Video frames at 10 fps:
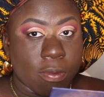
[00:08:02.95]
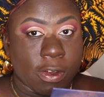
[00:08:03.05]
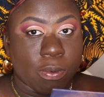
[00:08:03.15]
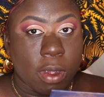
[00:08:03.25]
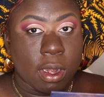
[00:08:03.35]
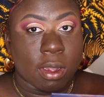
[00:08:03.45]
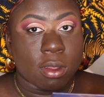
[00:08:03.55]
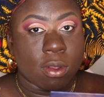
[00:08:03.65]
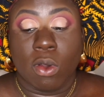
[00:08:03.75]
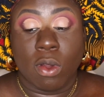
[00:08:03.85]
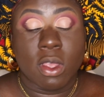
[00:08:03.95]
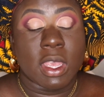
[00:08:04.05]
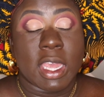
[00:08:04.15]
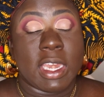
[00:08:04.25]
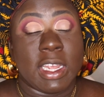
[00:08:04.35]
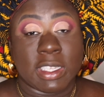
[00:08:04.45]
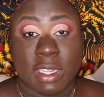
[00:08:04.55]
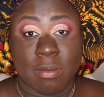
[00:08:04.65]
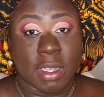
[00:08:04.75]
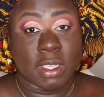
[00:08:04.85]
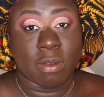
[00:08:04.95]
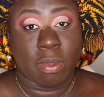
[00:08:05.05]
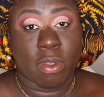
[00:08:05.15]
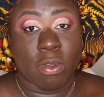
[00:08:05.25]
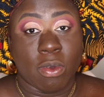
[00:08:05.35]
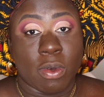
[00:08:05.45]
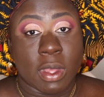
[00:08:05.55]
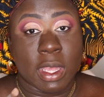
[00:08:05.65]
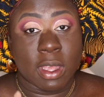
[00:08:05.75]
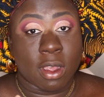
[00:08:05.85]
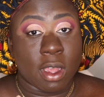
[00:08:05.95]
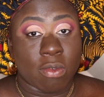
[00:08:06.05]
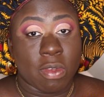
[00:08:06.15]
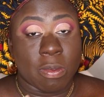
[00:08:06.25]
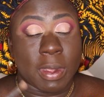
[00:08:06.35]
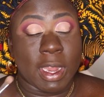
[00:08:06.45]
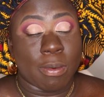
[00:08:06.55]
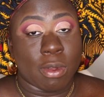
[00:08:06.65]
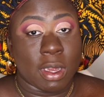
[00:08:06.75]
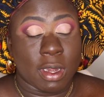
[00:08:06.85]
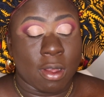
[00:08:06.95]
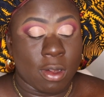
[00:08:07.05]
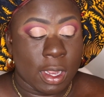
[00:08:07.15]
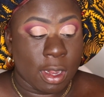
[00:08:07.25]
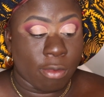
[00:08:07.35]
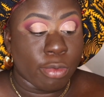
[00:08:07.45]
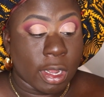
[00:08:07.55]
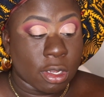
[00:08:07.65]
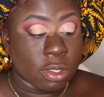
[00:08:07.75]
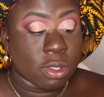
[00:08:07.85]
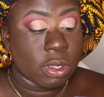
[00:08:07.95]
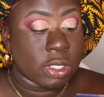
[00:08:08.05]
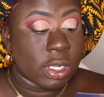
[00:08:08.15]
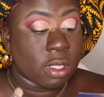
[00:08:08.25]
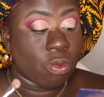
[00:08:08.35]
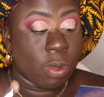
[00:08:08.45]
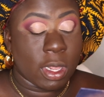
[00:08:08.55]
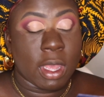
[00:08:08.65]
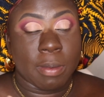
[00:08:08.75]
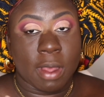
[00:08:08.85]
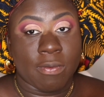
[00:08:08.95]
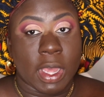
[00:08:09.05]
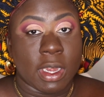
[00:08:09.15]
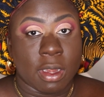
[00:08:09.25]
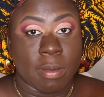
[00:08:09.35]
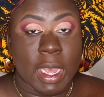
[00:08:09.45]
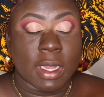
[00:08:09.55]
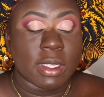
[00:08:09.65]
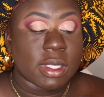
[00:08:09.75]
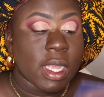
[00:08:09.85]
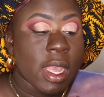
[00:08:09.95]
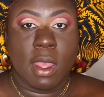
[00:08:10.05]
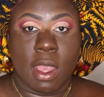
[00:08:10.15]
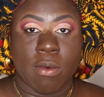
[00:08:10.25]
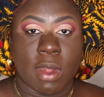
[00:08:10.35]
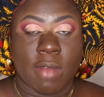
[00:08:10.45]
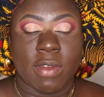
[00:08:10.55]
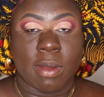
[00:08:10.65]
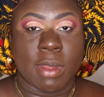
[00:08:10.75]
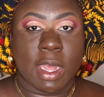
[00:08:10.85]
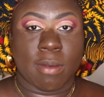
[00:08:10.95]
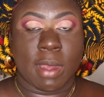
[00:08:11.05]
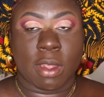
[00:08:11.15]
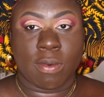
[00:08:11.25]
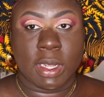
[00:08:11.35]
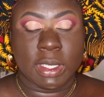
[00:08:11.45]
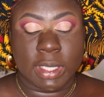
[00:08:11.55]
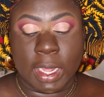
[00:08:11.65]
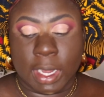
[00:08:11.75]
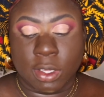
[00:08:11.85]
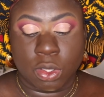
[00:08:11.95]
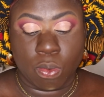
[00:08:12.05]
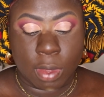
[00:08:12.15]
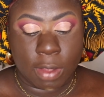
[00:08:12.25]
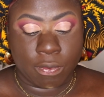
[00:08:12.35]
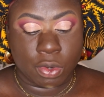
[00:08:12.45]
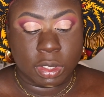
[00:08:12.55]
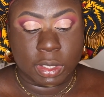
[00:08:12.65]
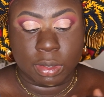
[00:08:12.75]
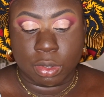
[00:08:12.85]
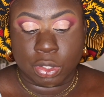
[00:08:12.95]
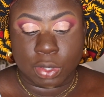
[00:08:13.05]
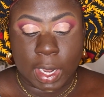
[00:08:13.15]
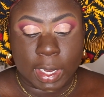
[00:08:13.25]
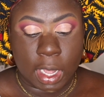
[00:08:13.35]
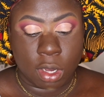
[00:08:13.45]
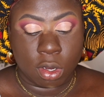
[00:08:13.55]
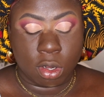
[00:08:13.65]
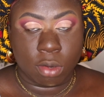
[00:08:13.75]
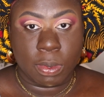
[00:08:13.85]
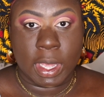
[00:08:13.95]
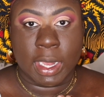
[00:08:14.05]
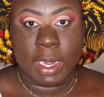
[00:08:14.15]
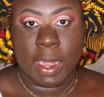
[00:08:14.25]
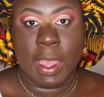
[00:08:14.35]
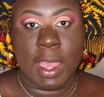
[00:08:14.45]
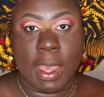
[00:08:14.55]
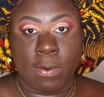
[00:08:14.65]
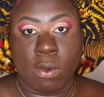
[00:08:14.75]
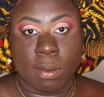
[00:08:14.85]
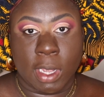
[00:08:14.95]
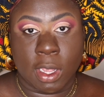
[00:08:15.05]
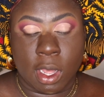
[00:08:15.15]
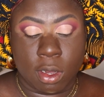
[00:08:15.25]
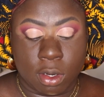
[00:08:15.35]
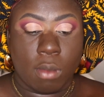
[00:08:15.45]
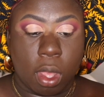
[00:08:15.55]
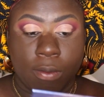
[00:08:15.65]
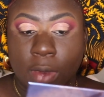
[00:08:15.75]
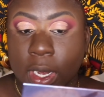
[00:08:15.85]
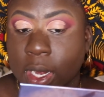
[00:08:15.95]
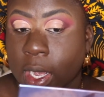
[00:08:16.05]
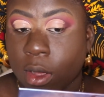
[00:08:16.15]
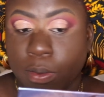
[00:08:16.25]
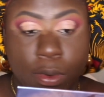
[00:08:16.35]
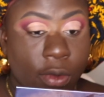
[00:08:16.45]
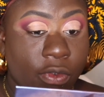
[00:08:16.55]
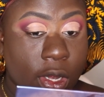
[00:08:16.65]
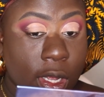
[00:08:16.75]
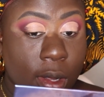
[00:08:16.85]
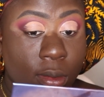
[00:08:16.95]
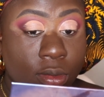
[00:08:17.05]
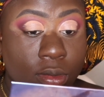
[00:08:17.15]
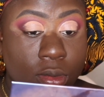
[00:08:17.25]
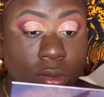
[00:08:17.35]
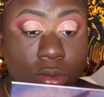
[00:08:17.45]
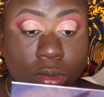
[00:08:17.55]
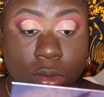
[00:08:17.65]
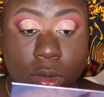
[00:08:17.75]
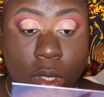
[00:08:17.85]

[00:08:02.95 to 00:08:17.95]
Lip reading: too much product, or you can easily mess up too in your cut crease by not putting on enough product. So it's just really about finding the balance. And whenever I'm cutting my crease, I like to wait for it to dry down a little bit and then I add on my color. Right now, both of them,